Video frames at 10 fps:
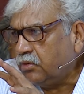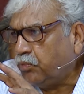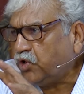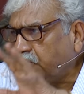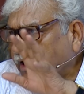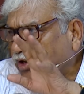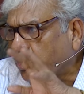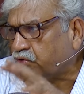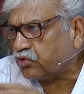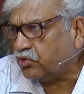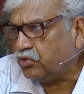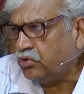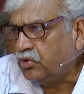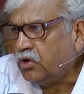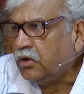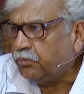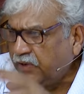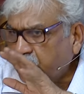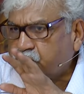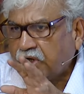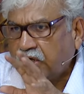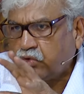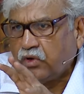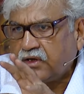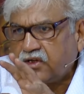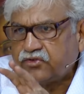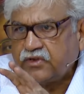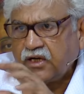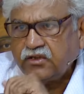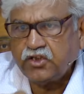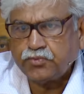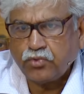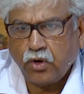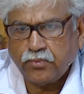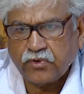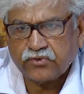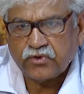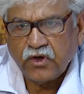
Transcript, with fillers: put it across to you, please try to understand these problems.